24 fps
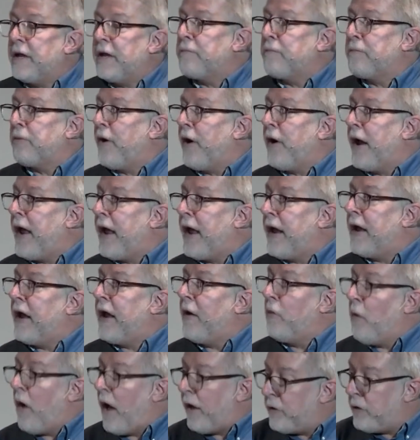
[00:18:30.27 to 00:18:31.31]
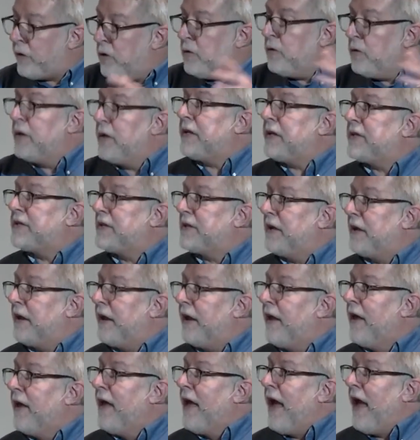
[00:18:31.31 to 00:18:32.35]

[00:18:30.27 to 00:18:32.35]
and praying while you listen,